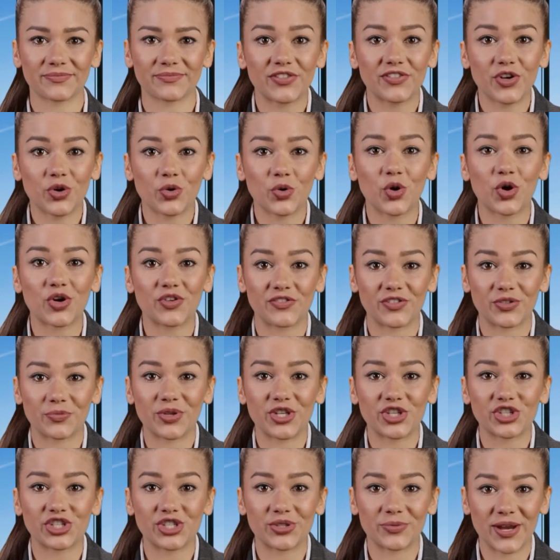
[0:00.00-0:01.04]
For more
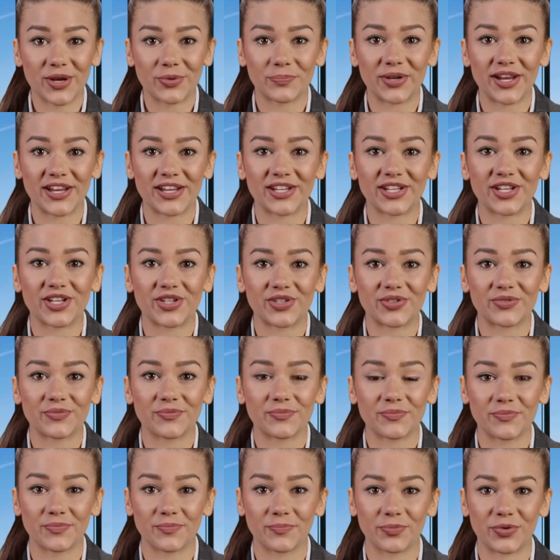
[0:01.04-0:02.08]
information about Medicare,
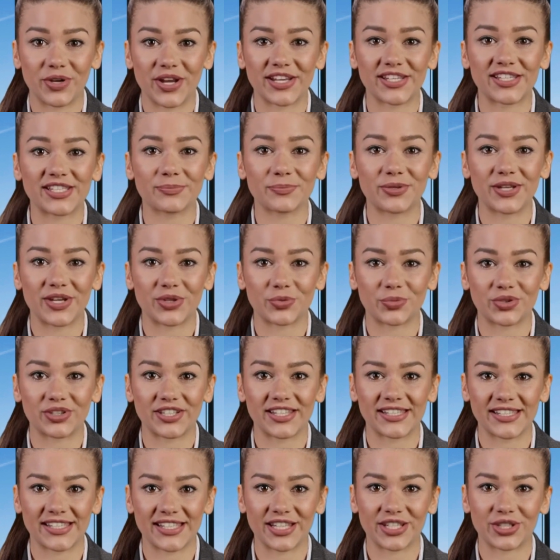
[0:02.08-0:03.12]
please speak with
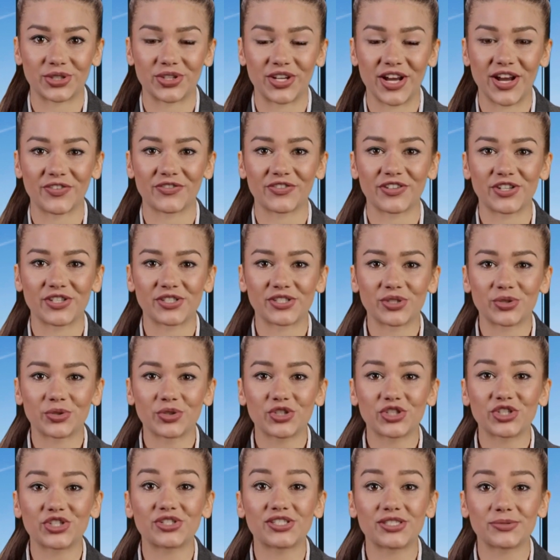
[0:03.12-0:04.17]
a Senior Healthcare
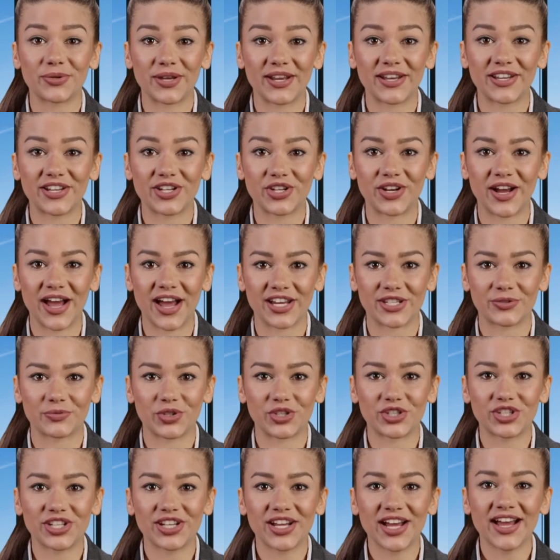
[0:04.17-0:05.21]
Solutions Medicare
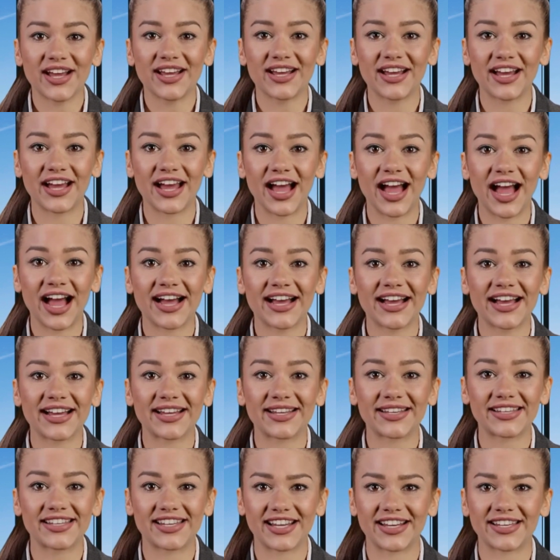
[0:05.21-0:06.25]
expert today at
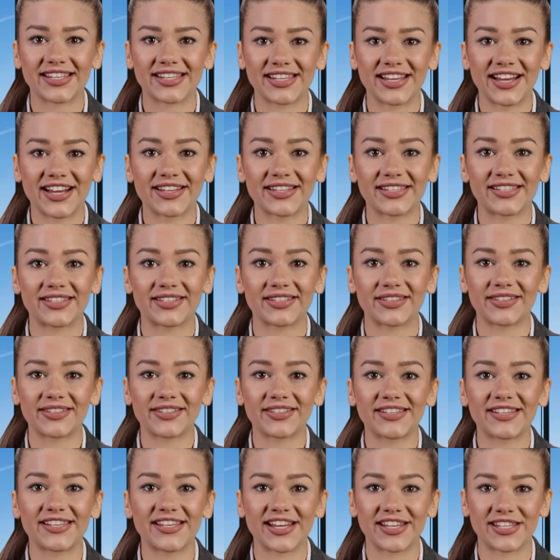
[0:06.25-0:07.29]
866
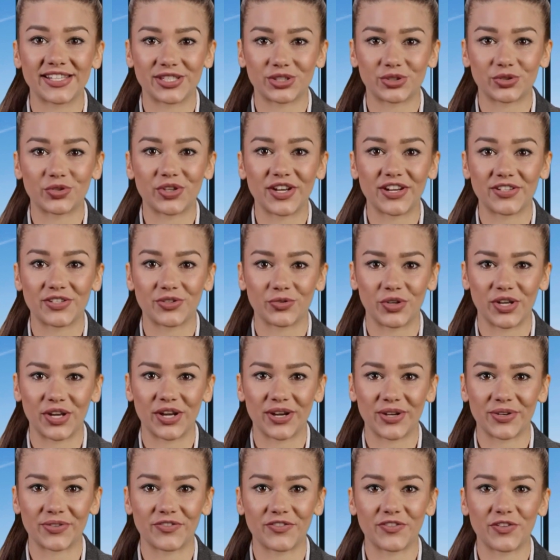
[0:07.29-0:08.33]

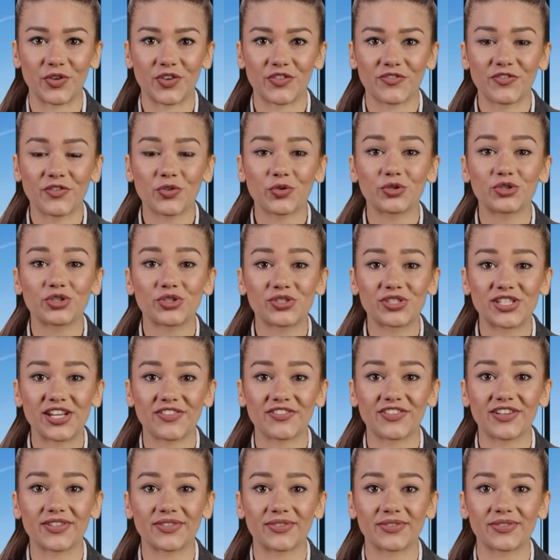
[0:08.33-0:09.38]
633
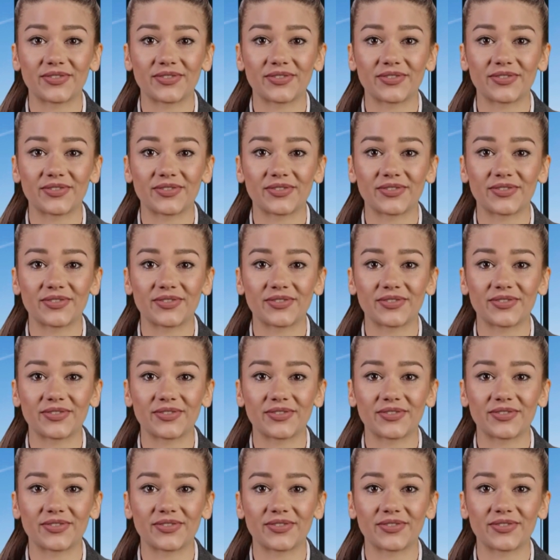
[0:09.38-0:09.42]
4427.